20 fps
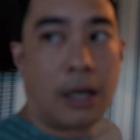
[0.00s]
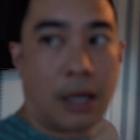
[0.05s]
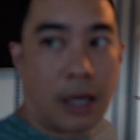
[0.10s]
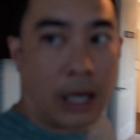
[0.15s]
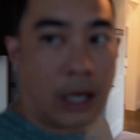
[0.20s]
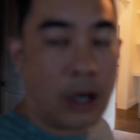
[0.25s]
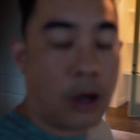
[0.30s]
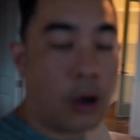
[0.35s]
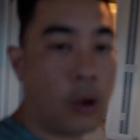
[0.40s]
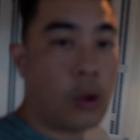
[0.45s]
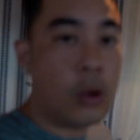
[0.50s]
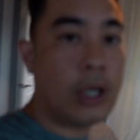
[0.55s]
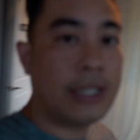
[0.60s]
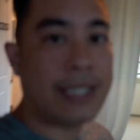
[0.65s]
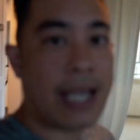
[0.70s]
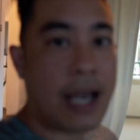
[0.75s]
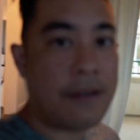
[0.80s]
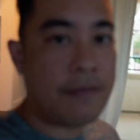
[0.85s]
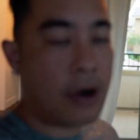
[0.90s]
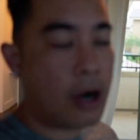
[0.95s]
I always
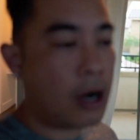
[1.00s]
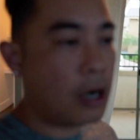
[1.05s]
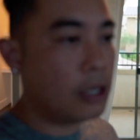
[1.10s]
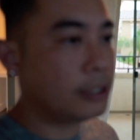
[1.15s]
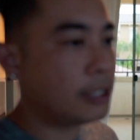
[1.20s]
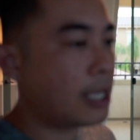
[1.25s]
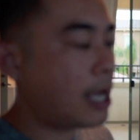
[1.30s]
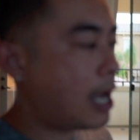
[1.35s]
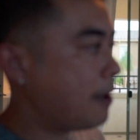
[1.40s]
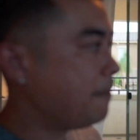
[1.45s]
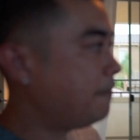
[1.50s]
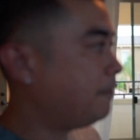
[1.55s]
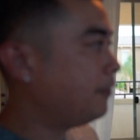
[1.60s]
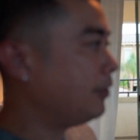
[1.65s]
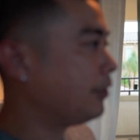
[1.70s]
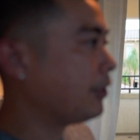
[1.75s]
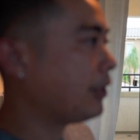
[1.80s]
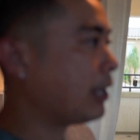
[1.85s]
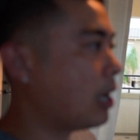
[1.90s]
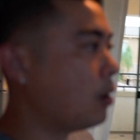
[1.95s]
have a hard time
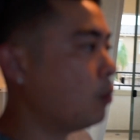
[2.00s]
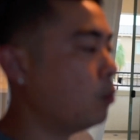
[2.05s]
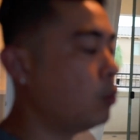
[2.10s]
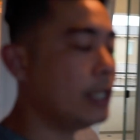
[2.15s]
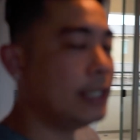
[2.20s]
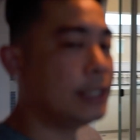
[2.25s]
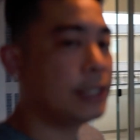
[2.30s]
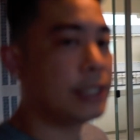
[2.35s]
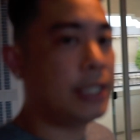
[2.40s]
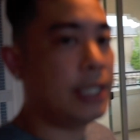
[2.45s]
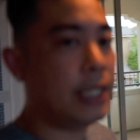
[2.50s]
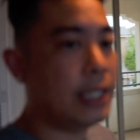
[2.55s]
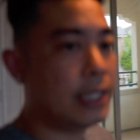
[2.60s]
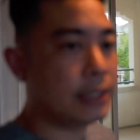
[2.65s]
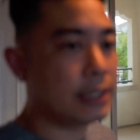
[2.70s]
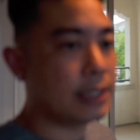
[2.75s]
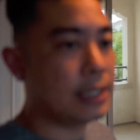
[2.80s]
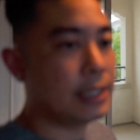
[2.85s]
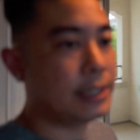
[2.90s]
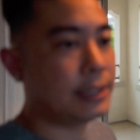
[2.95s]
figuring out which kid
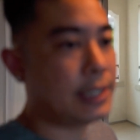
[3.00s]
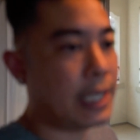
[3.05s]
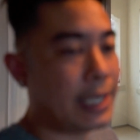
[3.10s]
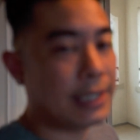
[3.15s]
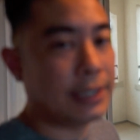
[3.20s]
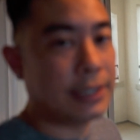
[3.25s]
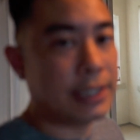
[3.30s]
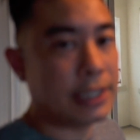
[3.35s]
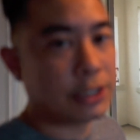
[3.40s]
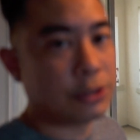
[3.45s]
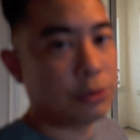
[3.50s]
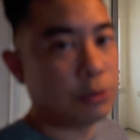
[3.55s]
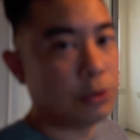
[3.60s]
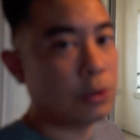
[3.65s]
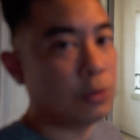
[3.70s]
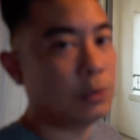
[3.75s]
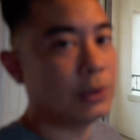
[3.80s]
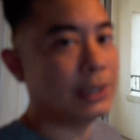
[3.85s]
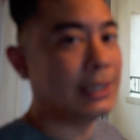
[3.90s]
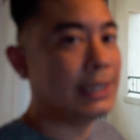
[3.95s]
is going to stay in this
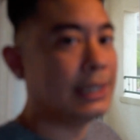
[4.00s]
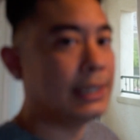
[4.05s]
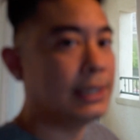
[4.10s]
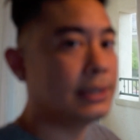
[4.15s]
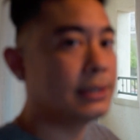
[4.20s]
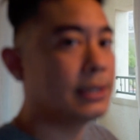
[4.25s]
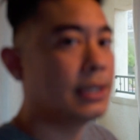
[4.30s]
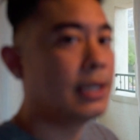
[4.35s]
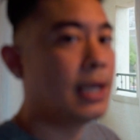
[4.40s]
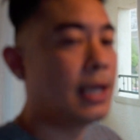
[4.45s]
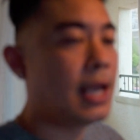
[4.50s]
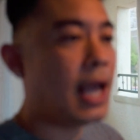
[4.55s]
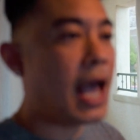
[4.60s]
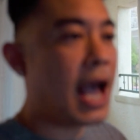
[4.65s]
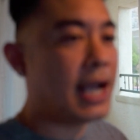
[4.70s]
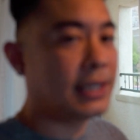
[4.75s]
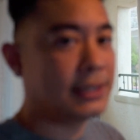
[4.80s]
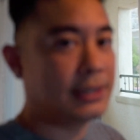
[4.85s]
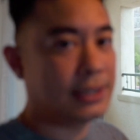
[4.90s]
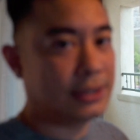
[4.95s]
room with these
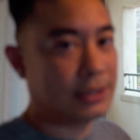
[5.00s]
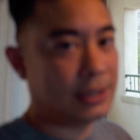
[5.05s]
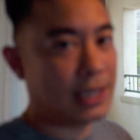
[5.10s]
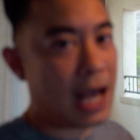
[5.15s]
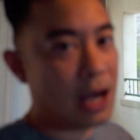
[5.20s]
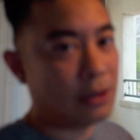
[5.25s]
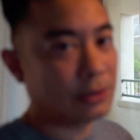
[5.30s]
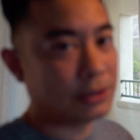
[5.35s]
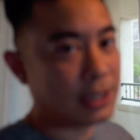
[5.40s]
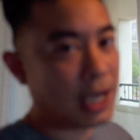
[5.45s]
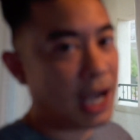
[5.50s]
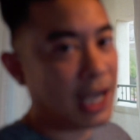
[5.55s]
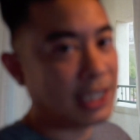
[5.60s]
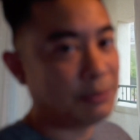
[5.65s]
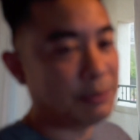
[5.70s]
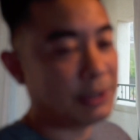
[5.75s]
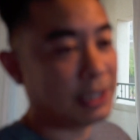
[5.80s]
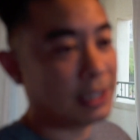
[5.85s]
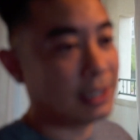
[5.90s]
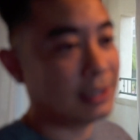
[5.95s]
access to the
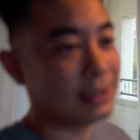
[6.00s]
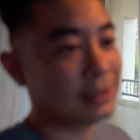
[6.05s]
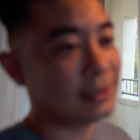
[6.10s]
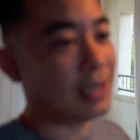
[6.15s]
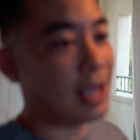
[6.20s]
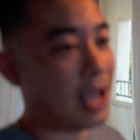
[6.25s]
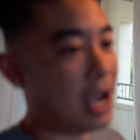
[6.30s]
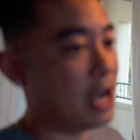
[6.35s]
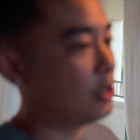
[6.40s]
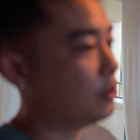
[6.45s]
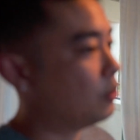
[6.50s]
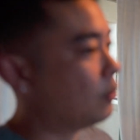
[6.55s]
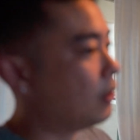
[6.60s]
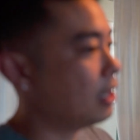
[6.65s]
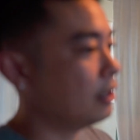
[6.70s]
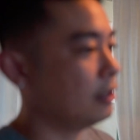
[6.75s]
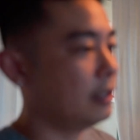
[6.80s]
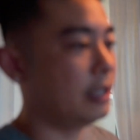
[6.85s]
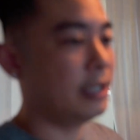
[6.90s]
outsides because I don't want